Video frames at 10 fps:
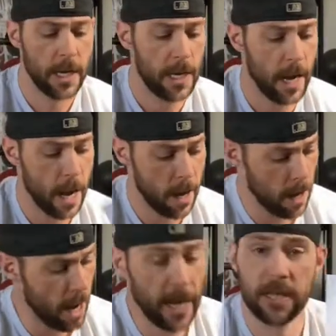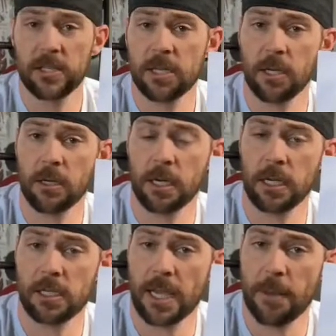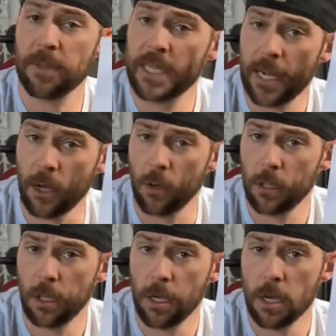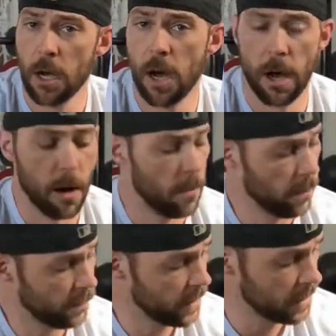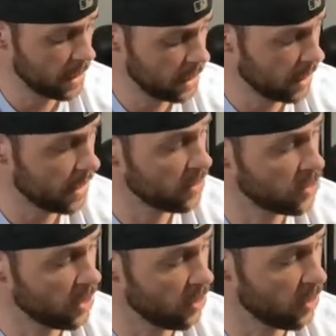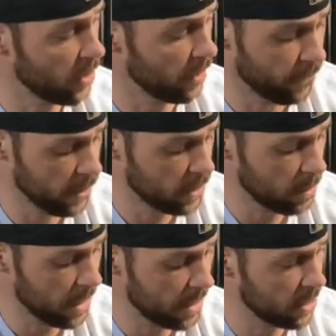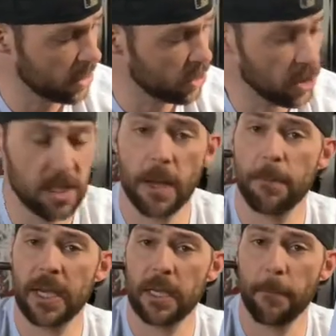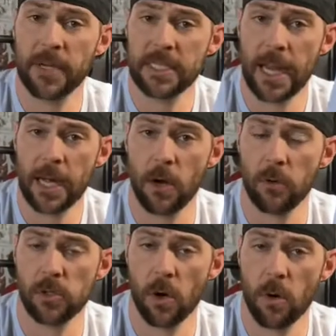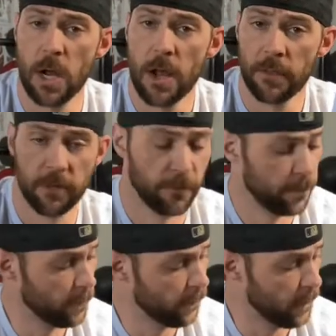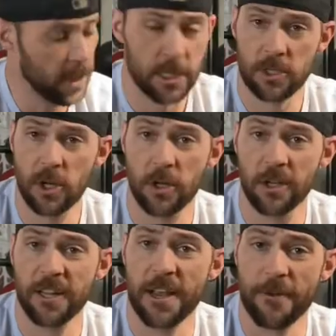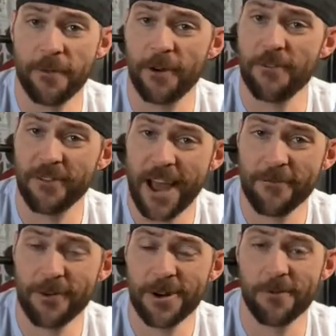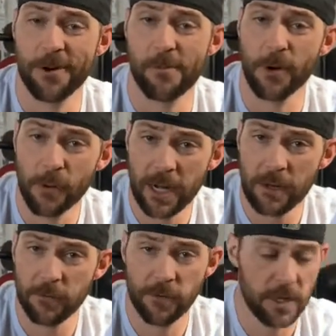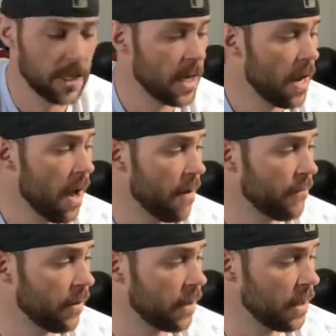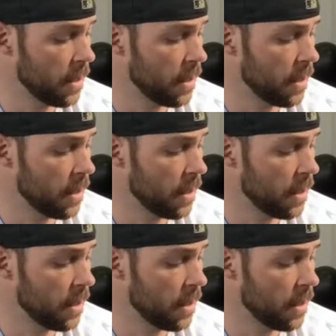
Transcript: I consider is a potato. This doesn't necessarily look like a foot to me. This is just a big potato. So this foot is clearly a very flat foot, a very pronated foot, a very